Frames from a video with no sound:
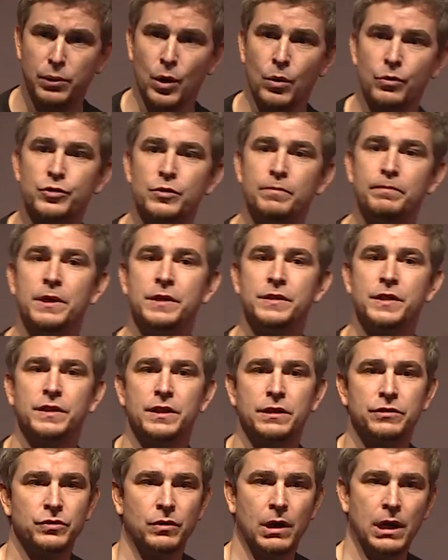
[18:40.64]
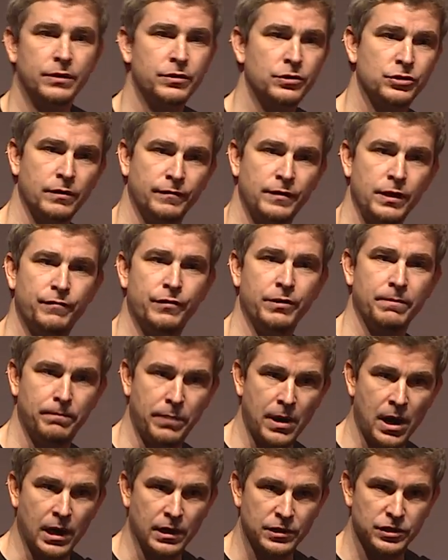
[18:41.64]
blown to pieces into hundreds of
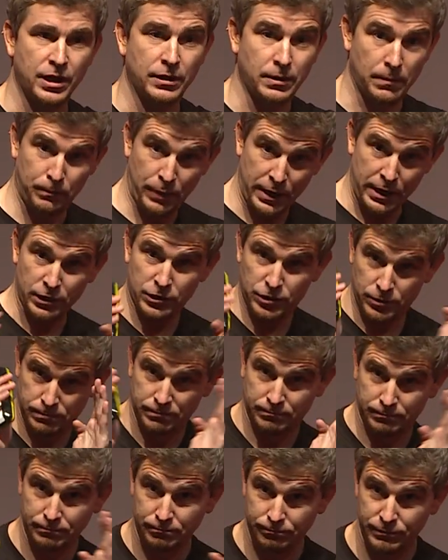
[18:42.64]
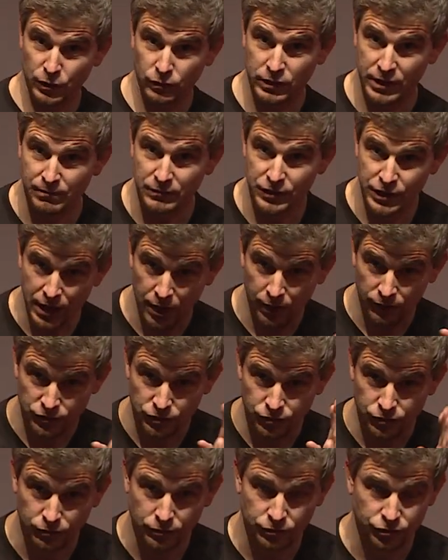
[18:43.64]
different parts that the players built
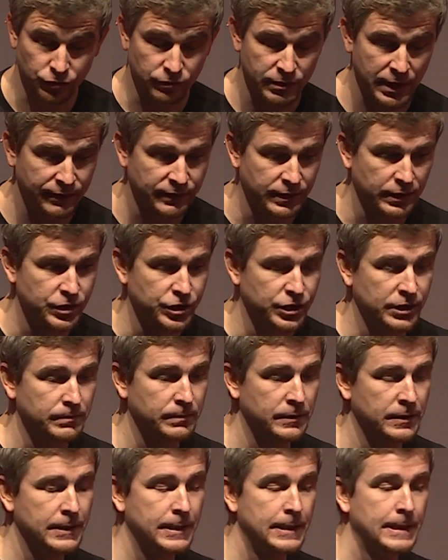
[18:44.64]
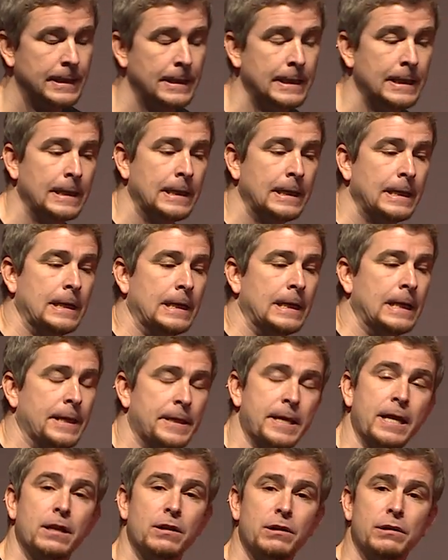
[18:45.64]
themselves to, to craft that ship.
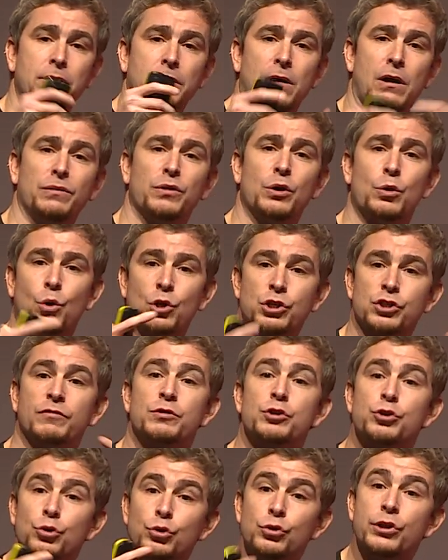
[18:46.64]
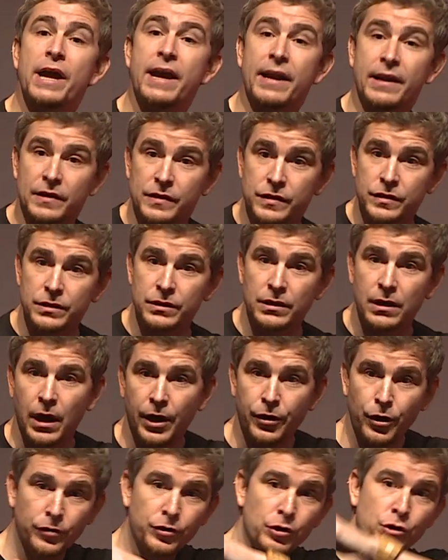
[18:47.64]
And then, on the course of two days,
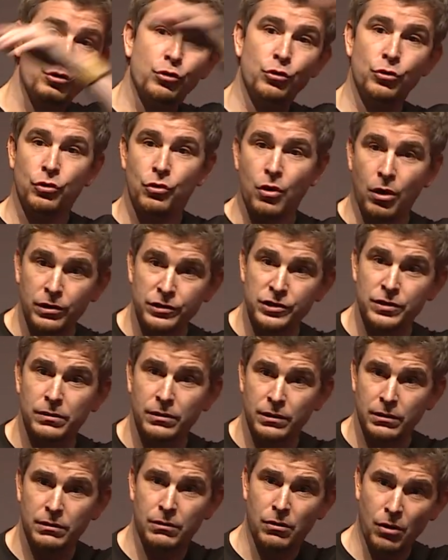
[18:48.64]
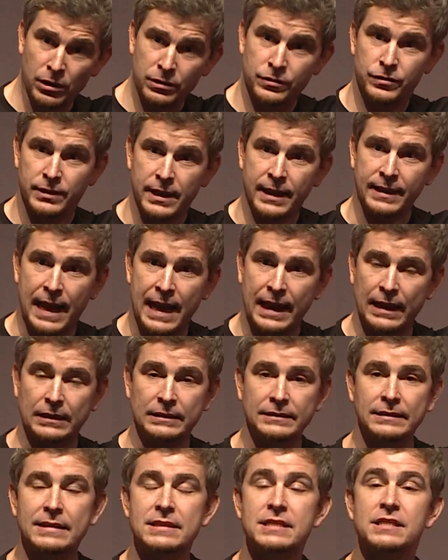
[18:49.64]
another crew got, got to that
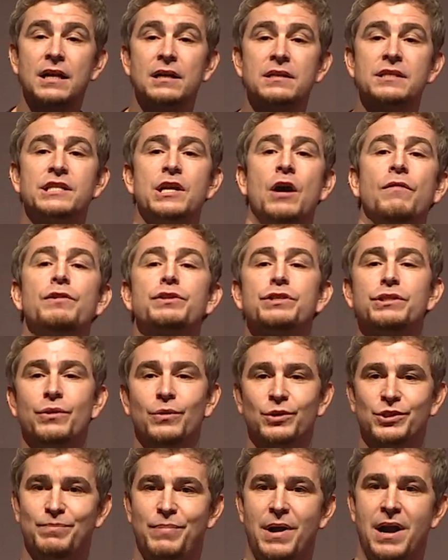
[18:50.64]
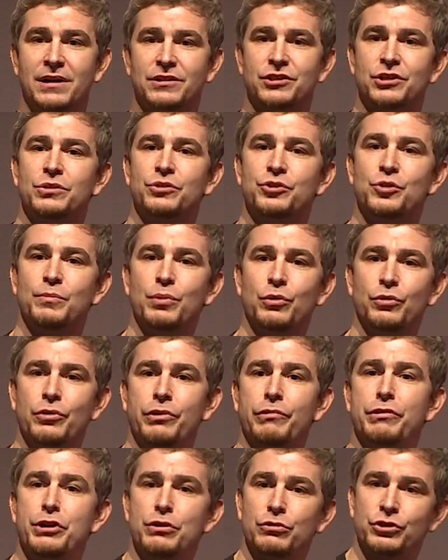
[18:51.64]
island and started salvaging those parts to build
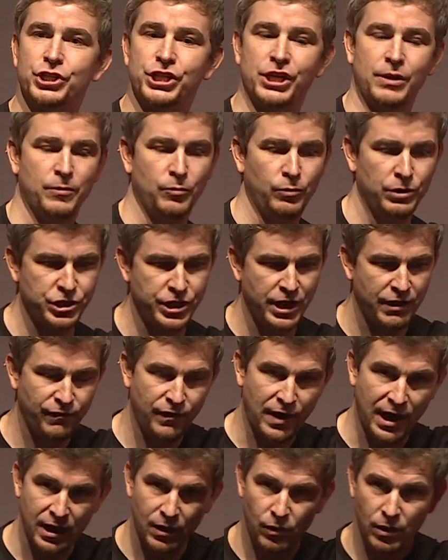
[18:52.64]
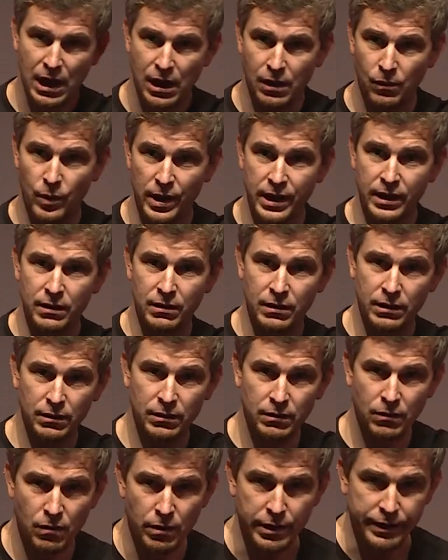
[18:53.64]
their new ship, which they fly away
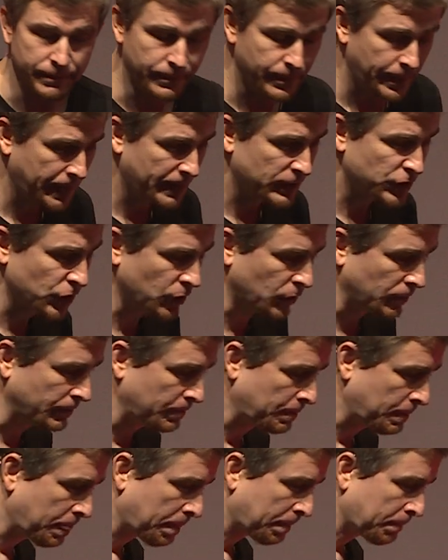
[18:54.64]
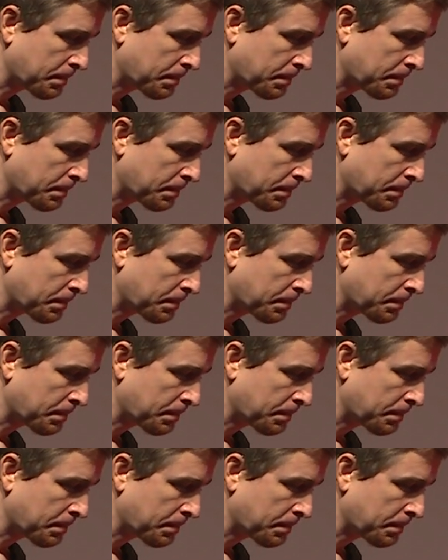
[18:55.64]
on. So,